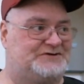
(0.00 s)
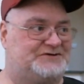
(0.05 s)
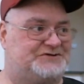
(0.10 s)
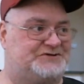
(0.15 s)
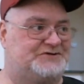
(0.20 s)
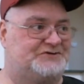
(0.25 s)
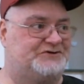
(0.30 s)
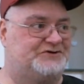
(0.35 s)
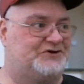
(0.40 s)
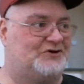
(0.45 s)

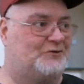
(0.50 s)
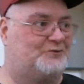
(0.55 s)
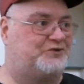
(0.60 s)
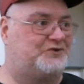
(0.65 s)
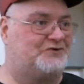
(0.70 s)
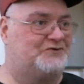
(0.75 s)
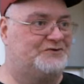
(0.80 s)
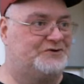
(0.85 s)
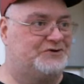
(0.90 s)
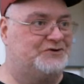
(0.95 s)
Show
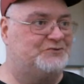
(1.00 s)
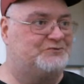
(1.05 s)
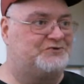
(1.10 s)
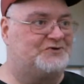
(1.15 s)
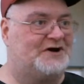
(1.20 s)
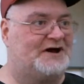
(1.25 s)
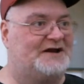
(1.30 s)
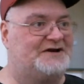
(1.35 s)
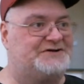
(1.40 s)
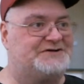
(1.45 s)
new
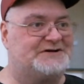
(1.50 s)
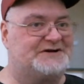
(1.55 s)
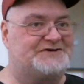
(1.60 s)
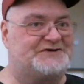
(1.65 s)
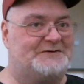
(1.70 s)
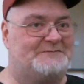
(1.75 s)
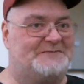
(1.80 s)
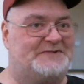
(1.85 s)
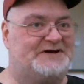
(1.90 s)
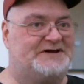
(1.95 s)
projects
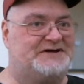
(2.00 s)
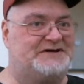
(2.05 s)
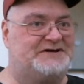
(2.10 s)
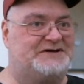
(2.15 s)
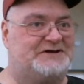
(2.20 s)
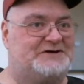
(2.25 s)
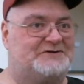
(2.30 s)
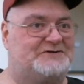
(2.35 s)
that might,